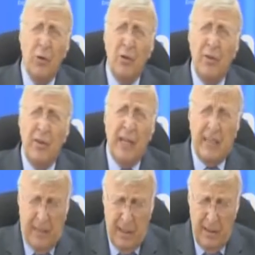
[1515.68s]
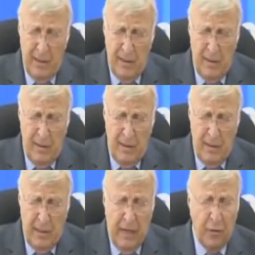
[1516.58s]
Peculiar that,
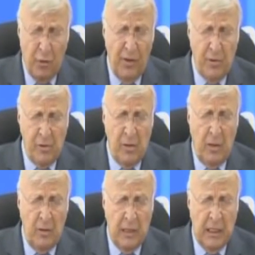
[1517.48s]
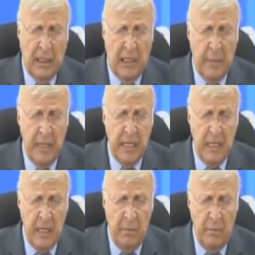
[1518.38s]
after all, there are only a
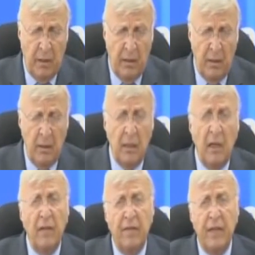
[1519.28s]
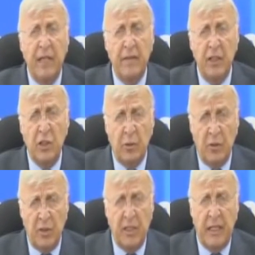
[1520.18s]
limited number of
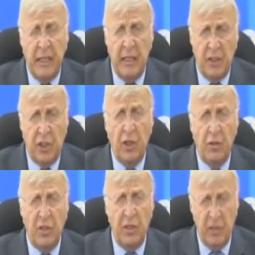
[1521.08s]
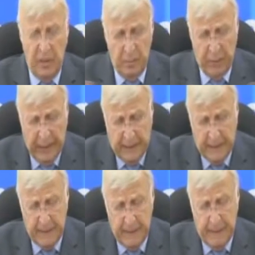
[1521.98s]
individuals that he has chosen to
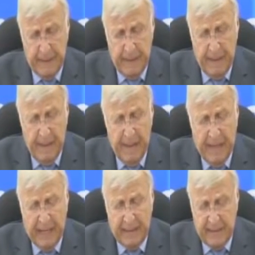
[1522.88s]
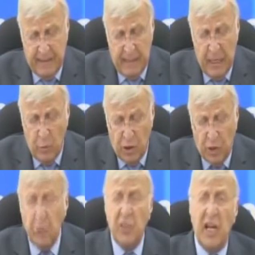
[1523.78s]
depict, that he
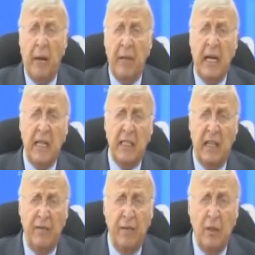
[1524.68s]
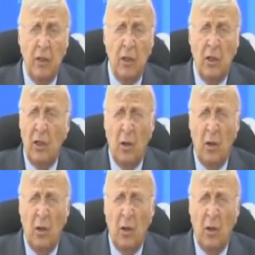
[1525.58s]
would choose Aminadav,